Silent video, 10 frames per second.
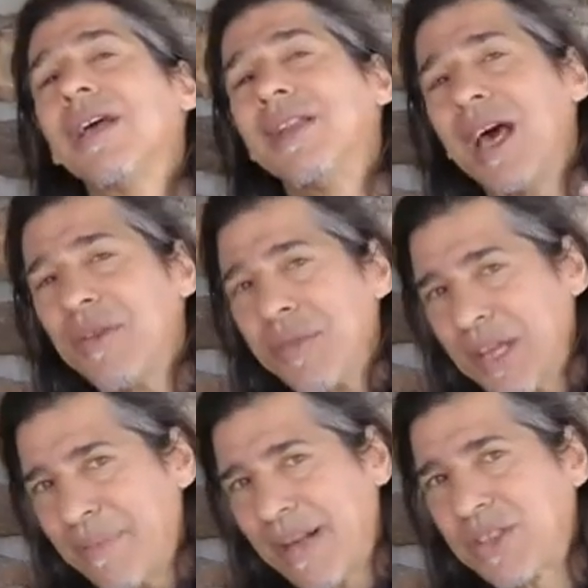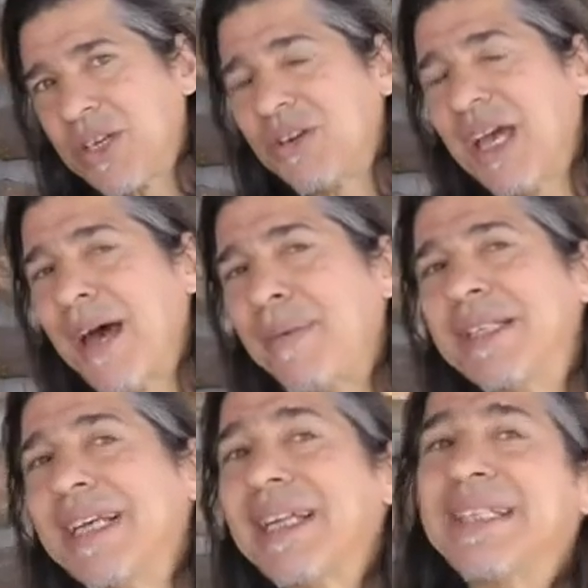The other thing about Skullcap
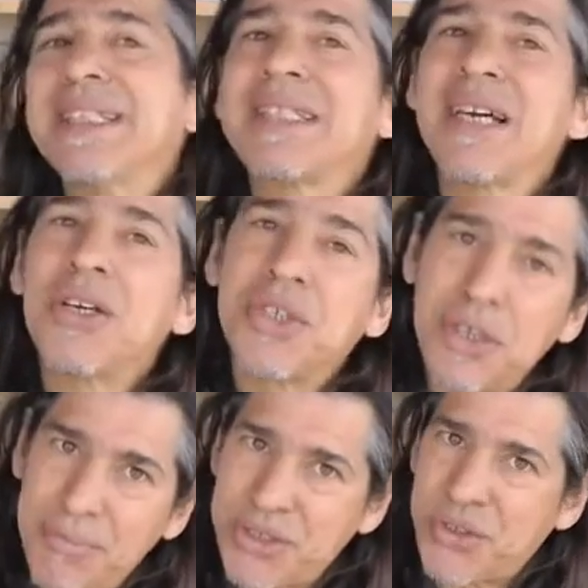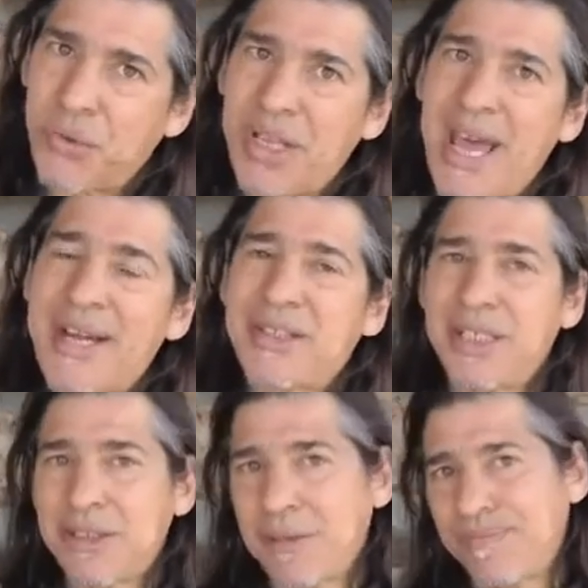is that it's a skeletal muscle
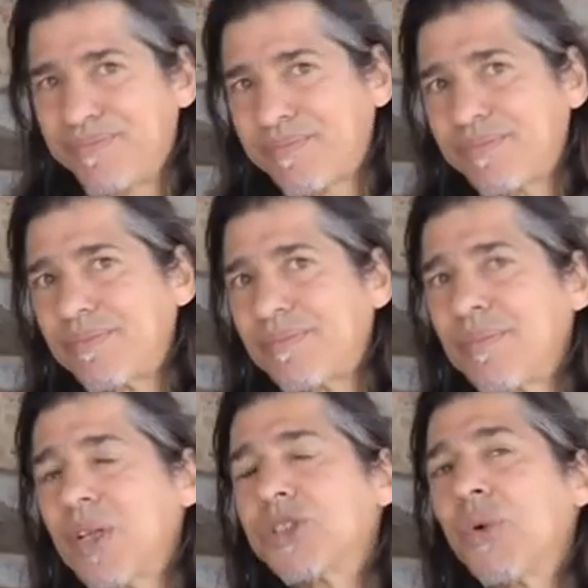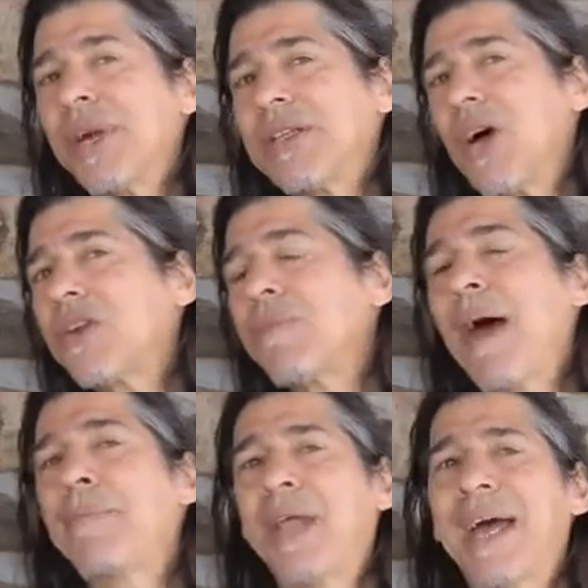relaxant. So when I talked
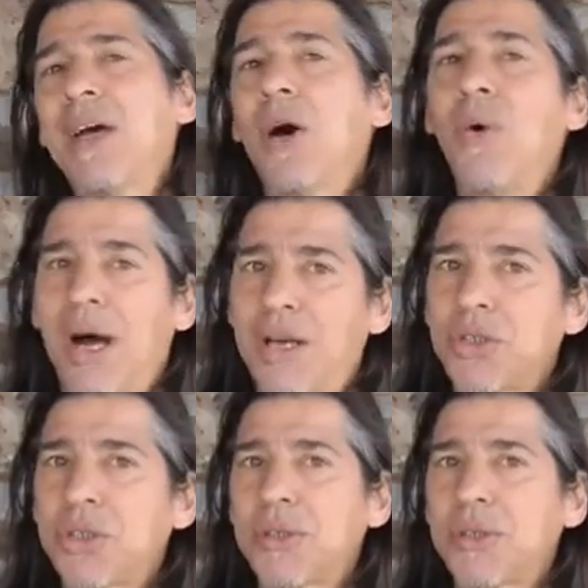about black cohosh